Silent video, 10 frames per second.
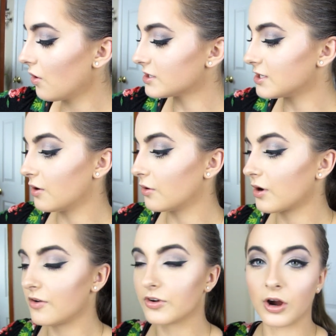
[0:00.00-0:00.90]
also,
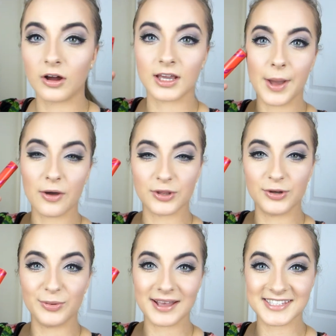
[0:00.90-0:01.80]
CoverGirl came out with
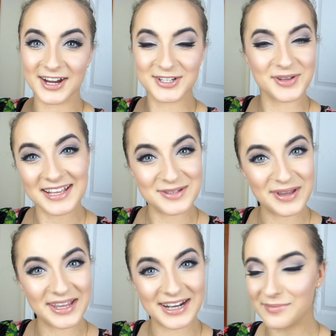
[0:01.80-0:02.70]
a new mascara, so I had to
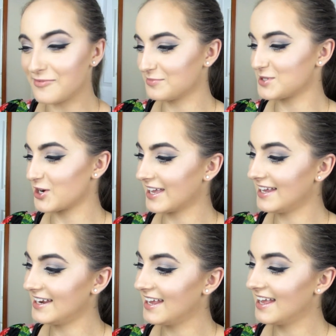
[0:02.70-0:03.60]
pick it up from
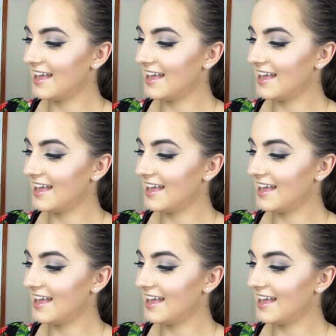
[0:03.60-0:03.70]
Target.